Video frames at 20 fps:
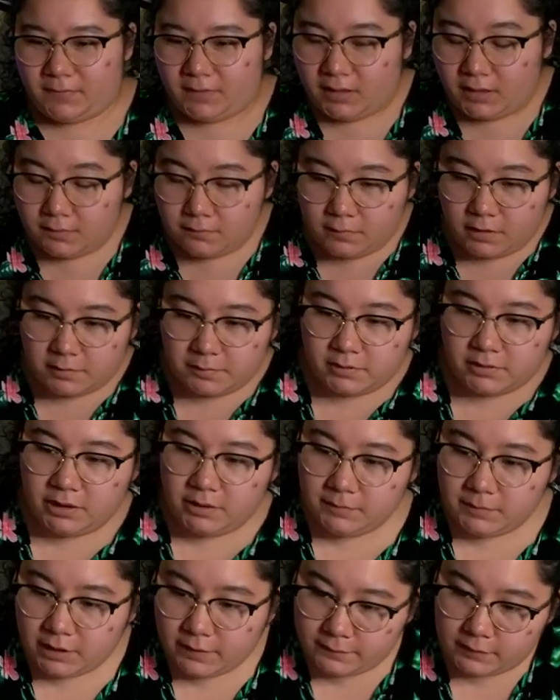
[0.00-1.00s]
You one more
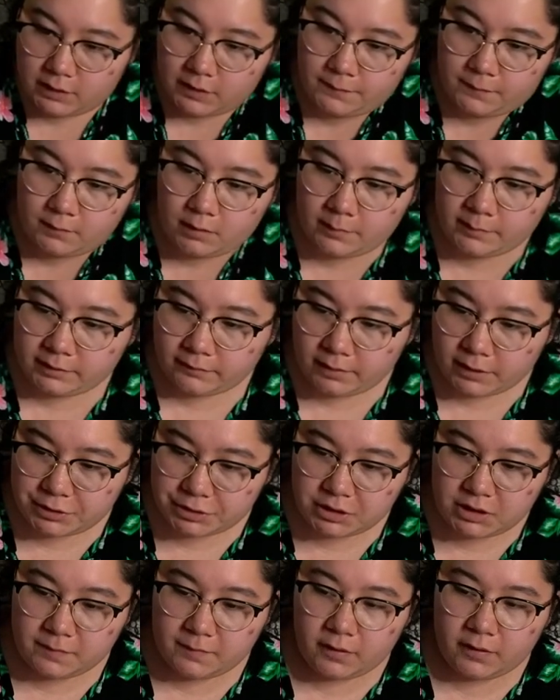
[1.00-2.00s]
name left. If you want me to write
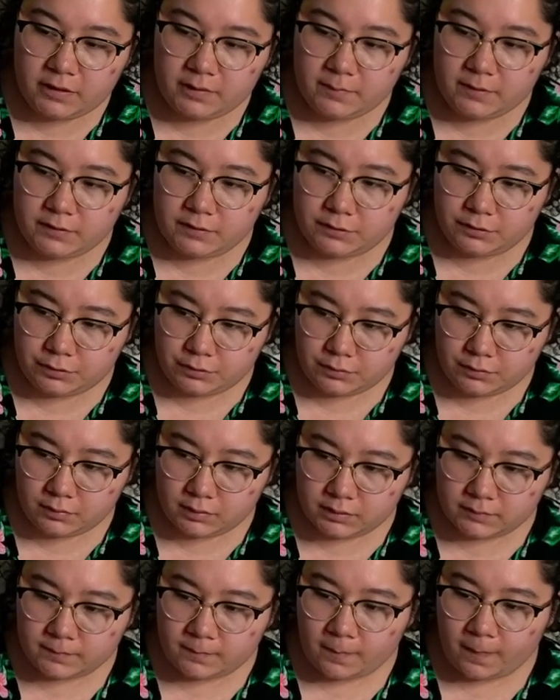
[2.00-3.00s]
your name, all you must
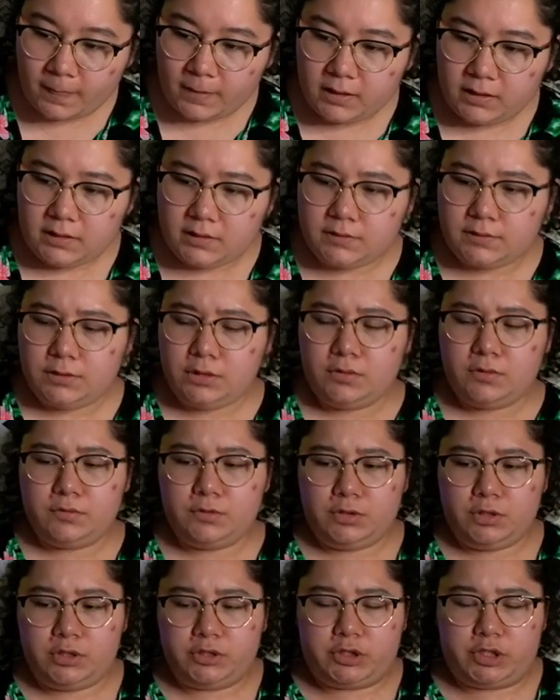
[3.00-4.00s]
do is
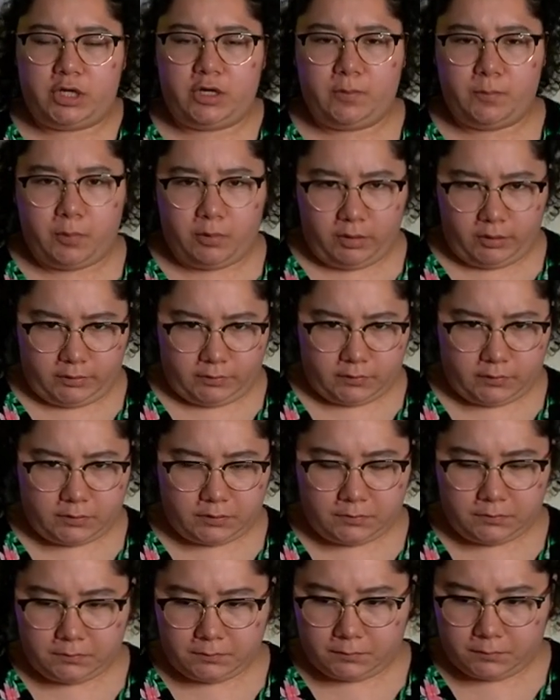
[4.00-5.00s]
use your channel
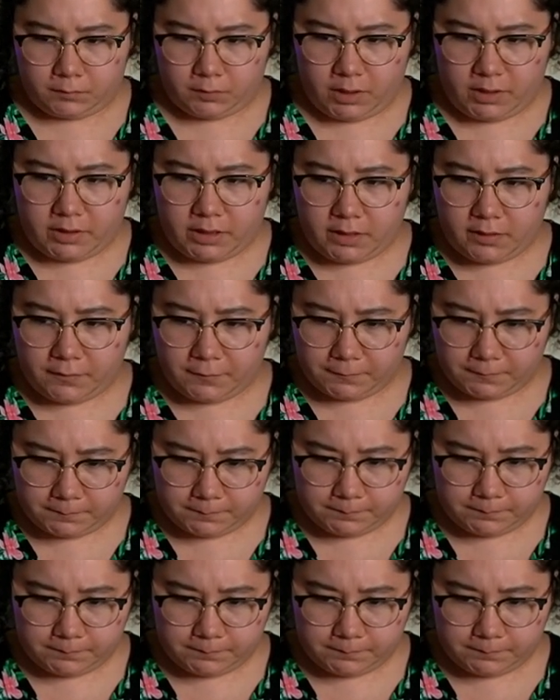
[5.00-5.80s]
points right now.